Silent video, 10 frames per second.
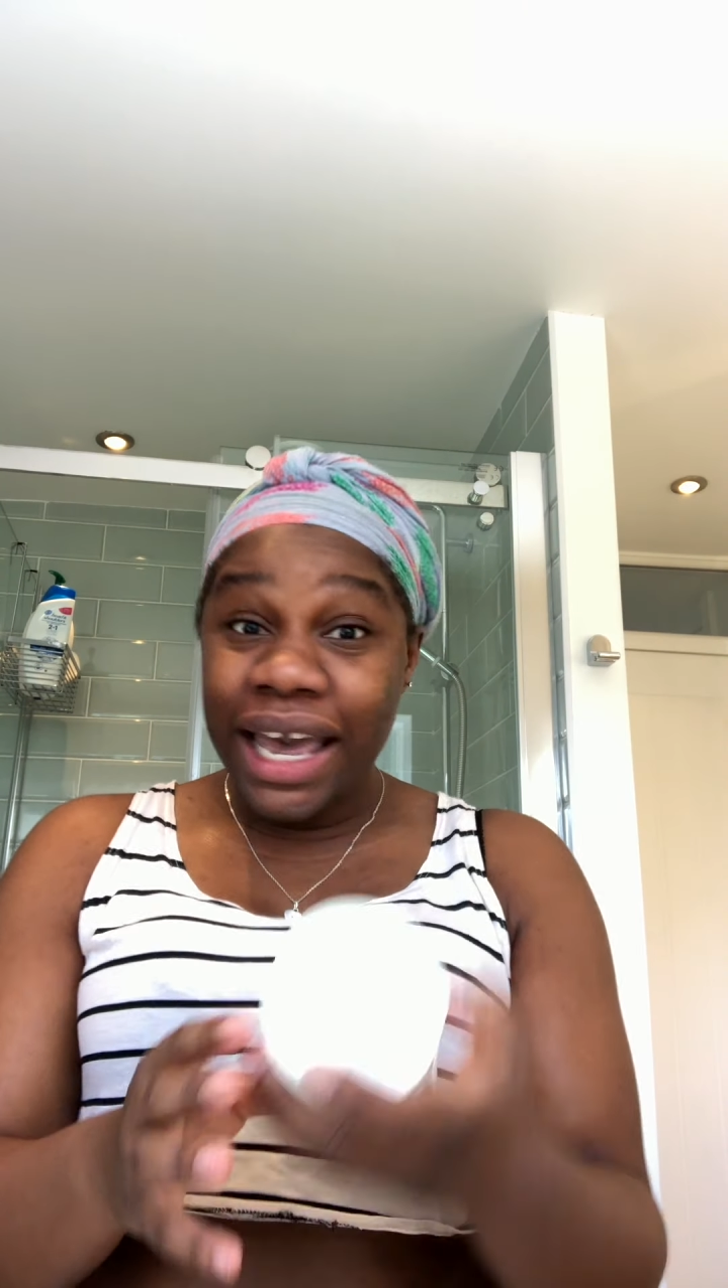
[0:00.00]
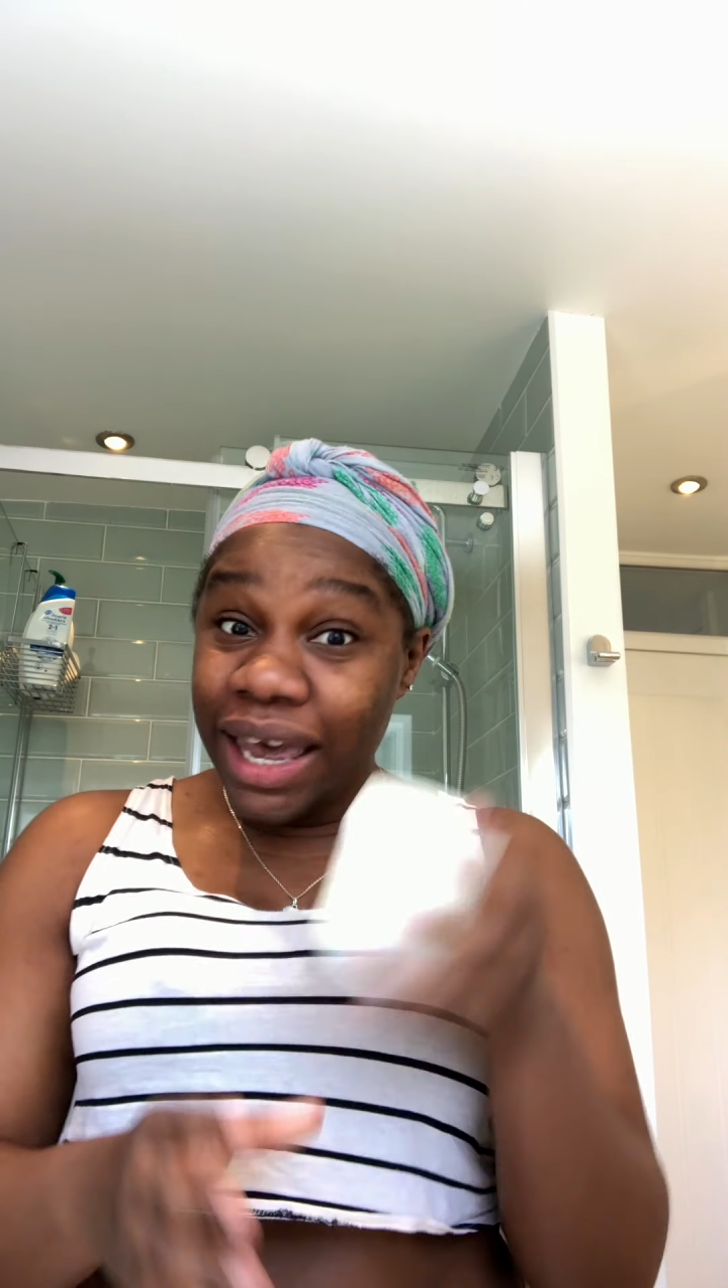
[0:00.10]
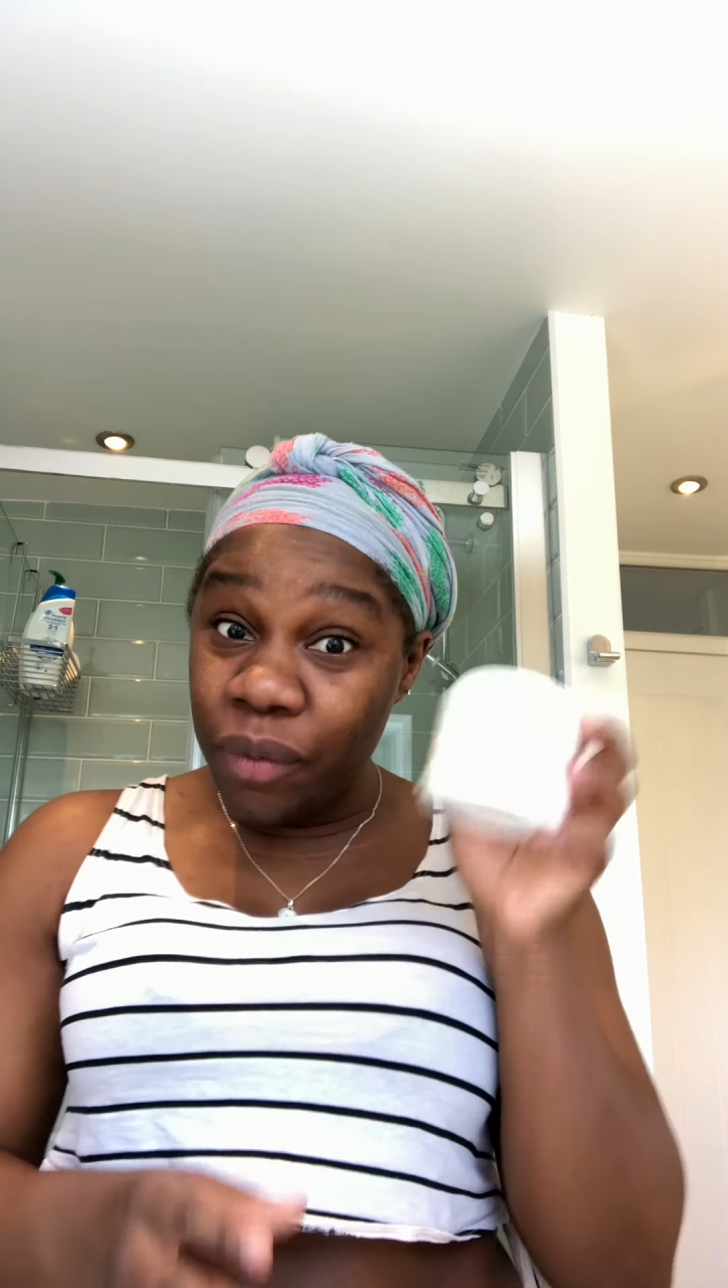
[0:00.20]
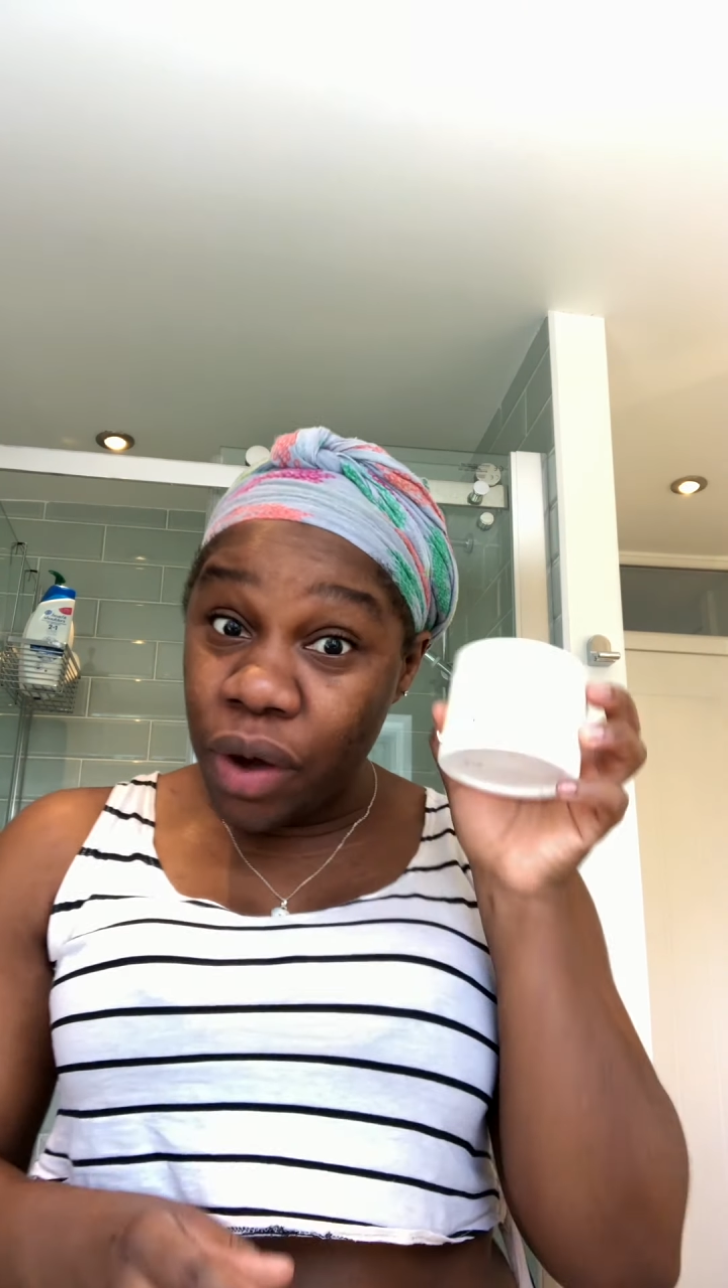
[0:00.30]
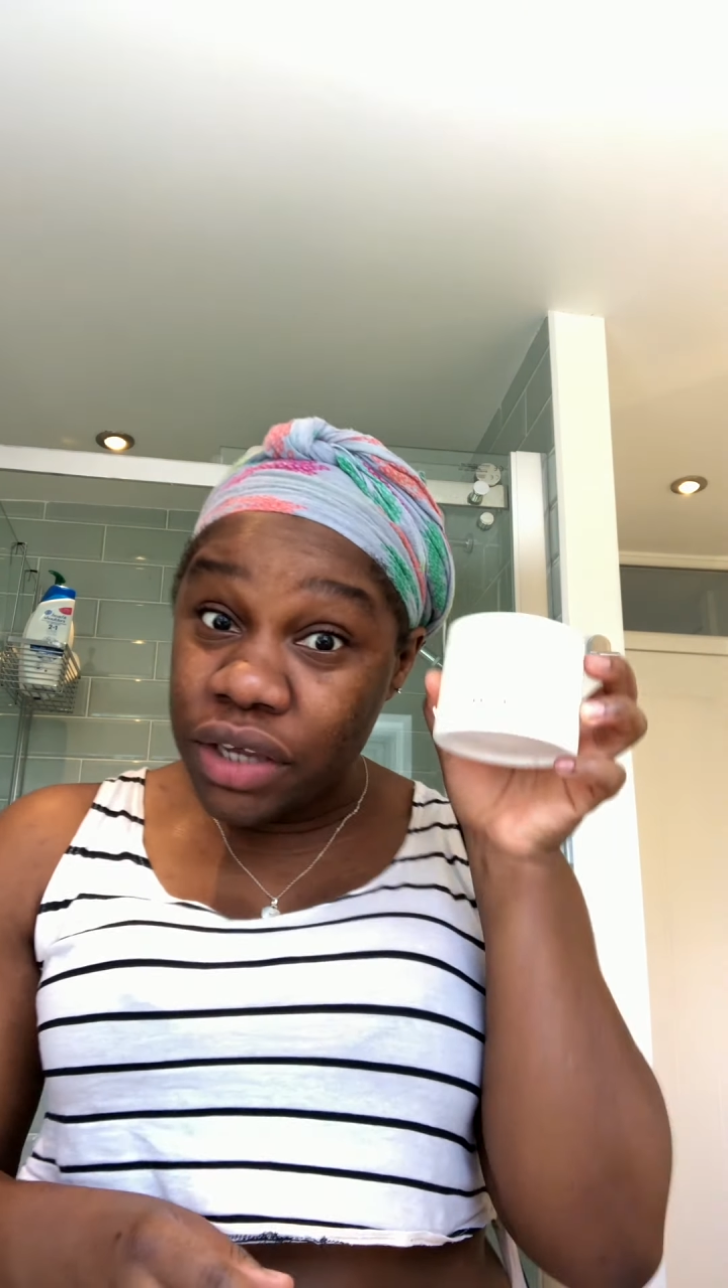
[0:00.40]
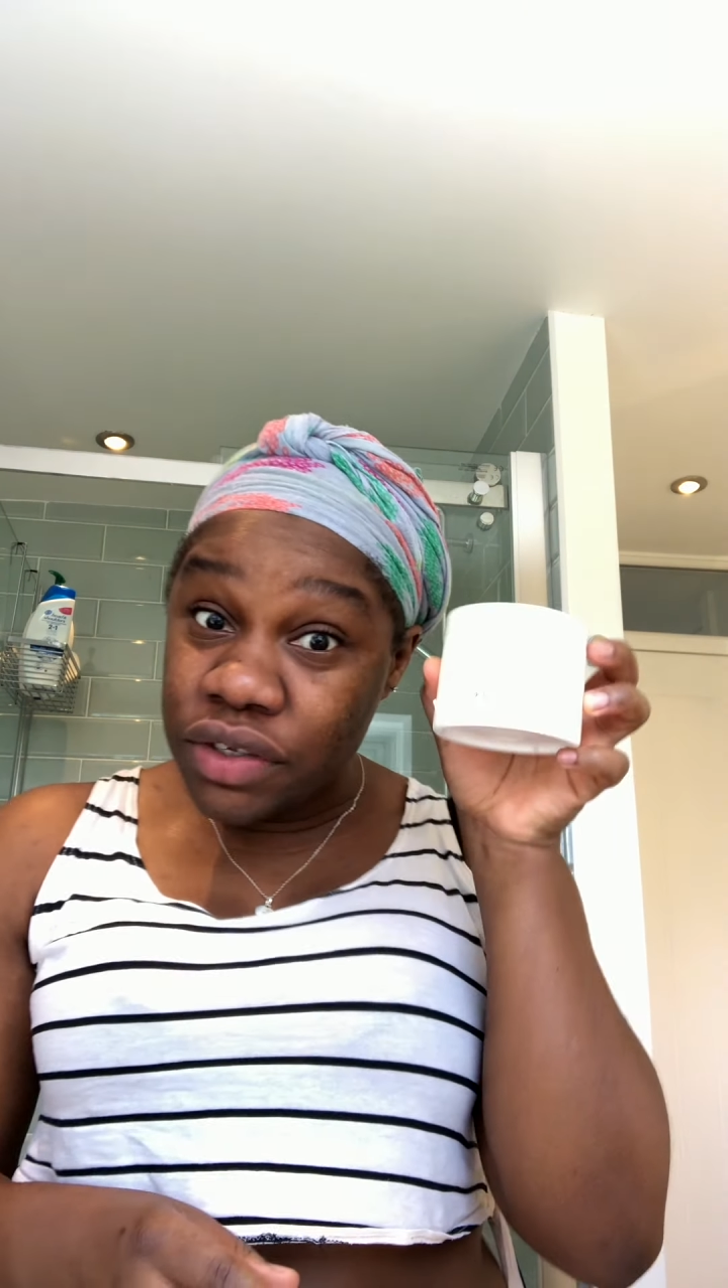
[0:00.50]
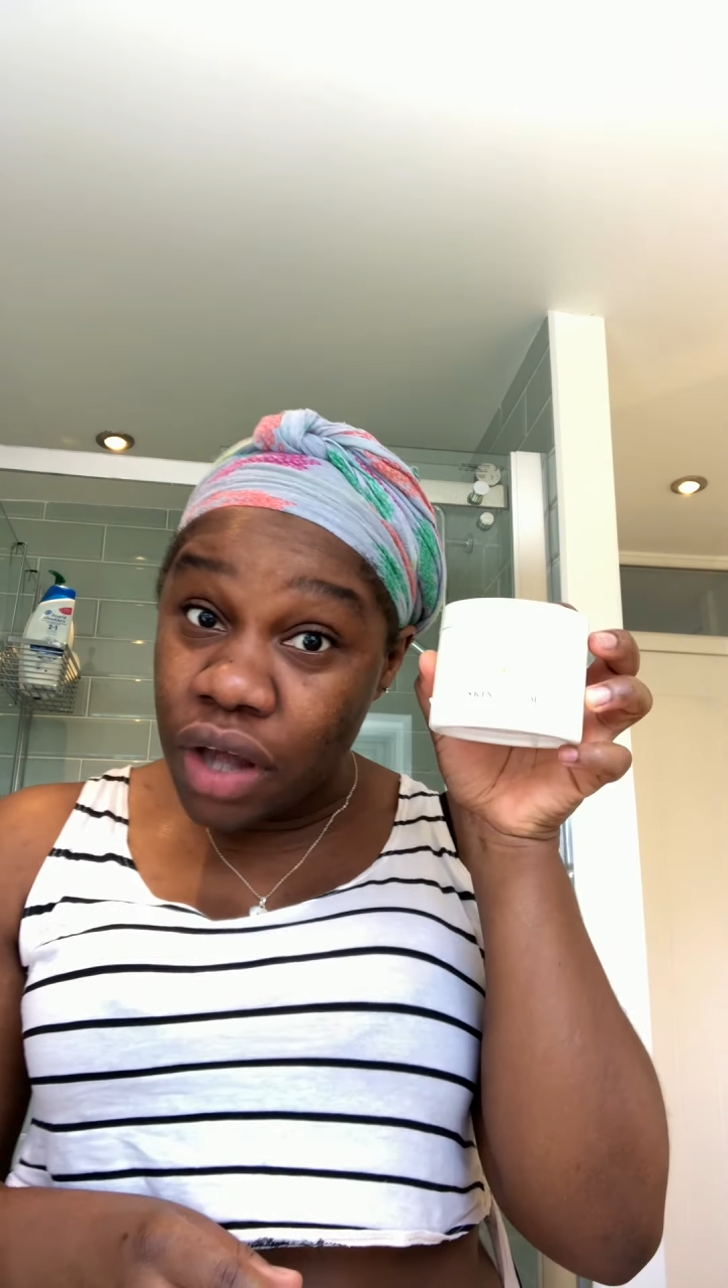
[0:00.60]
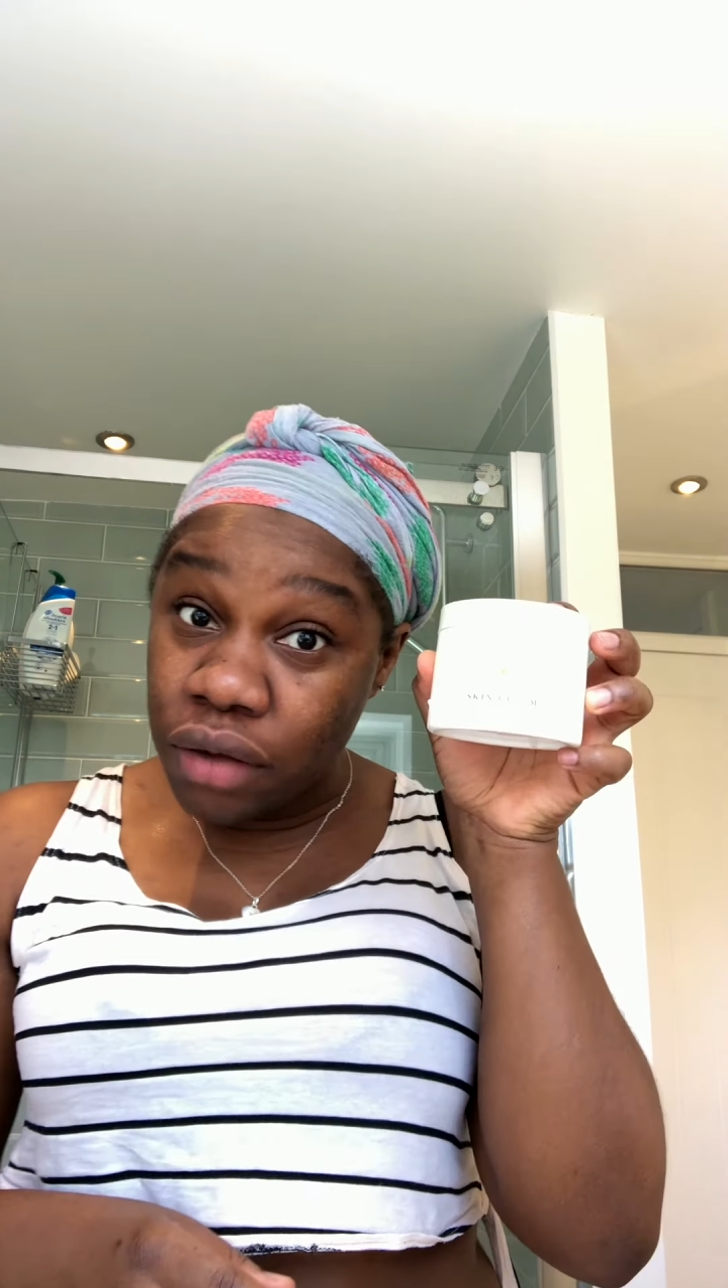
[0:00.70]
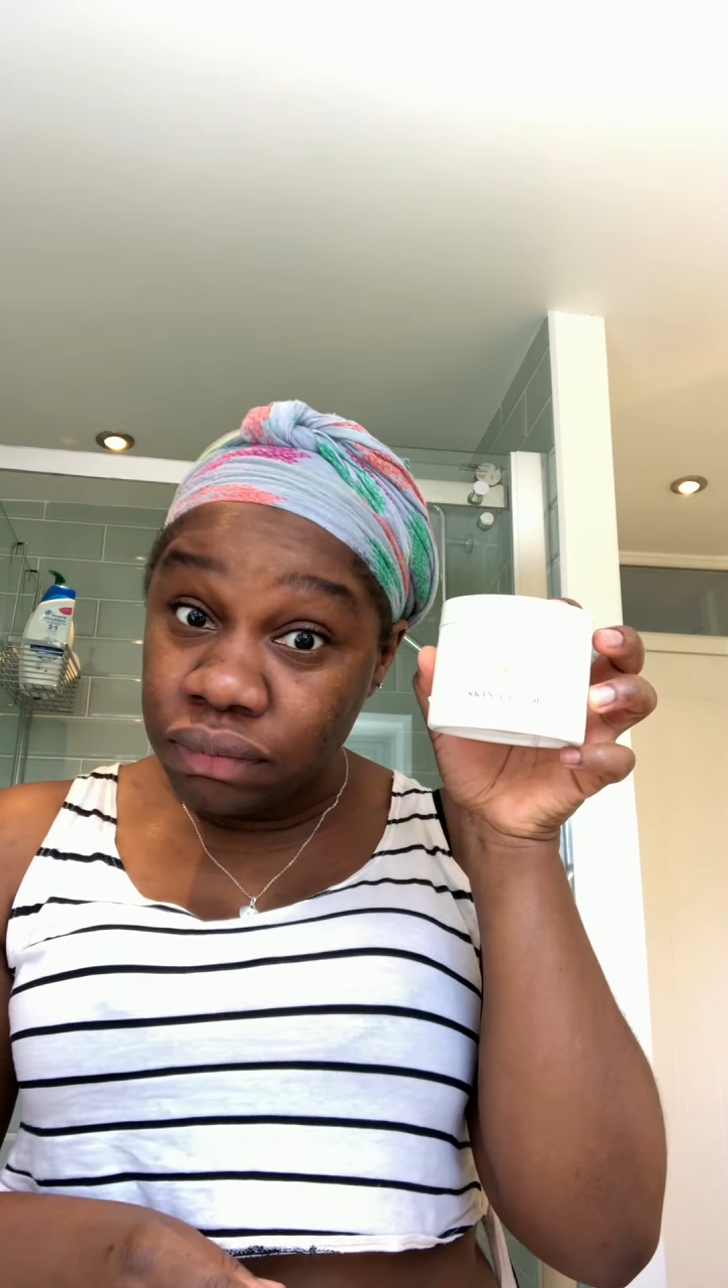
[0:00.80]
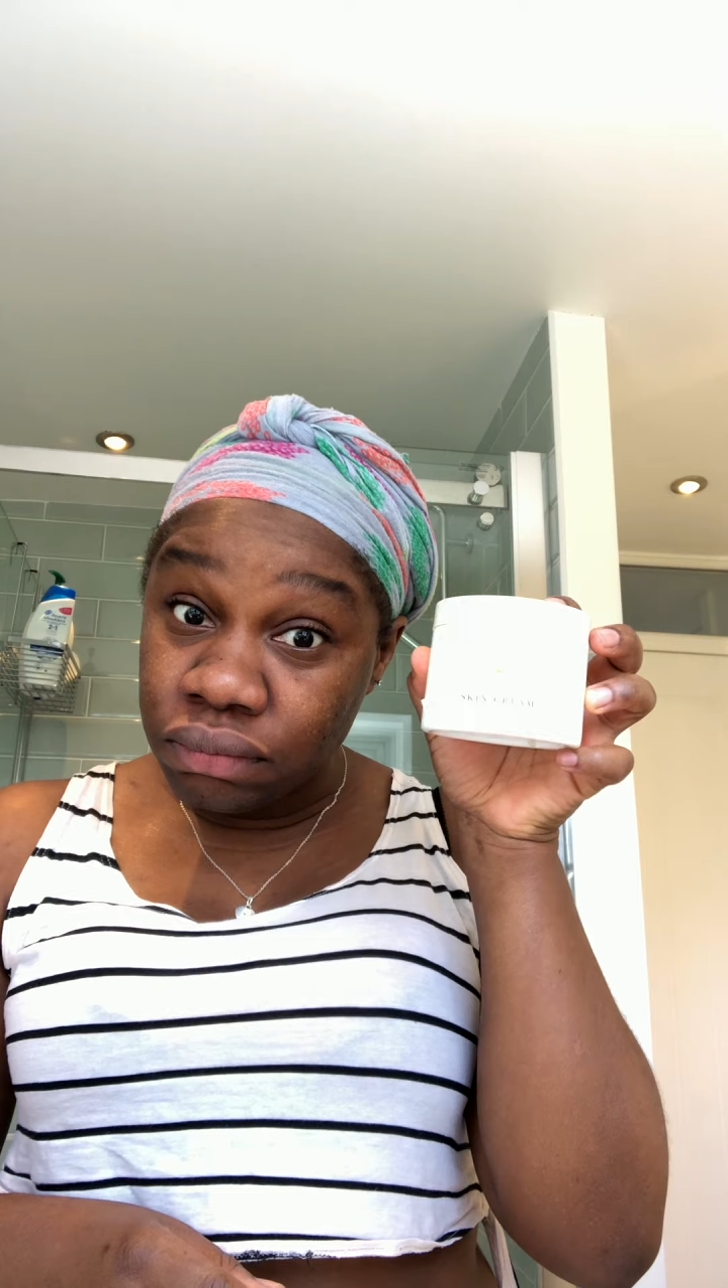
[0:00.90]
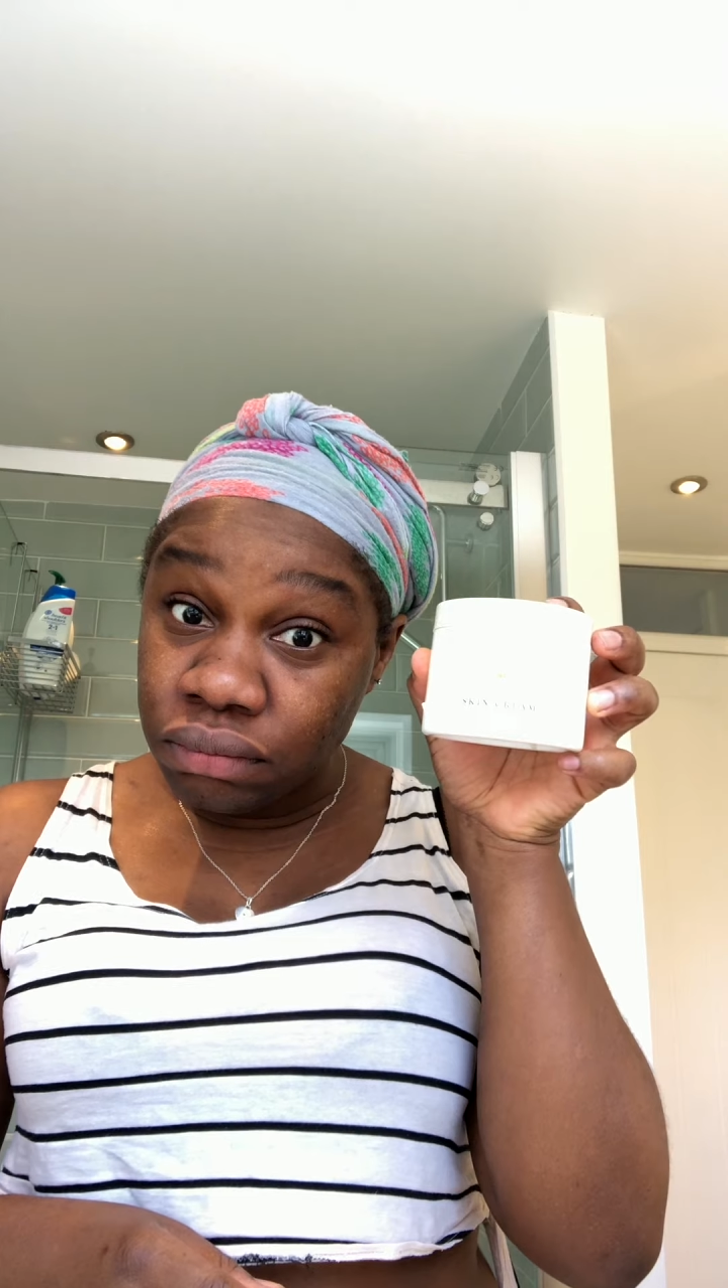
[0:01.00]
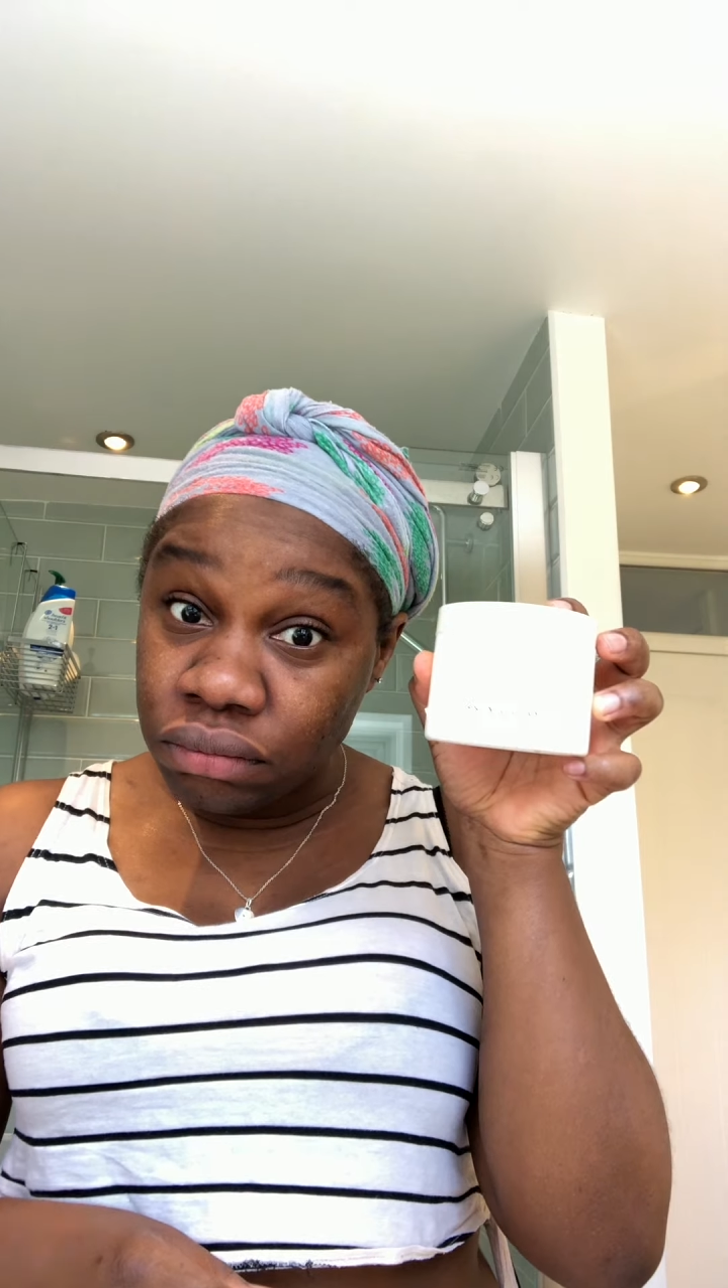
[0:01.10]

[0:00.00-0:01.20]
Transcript: It works though.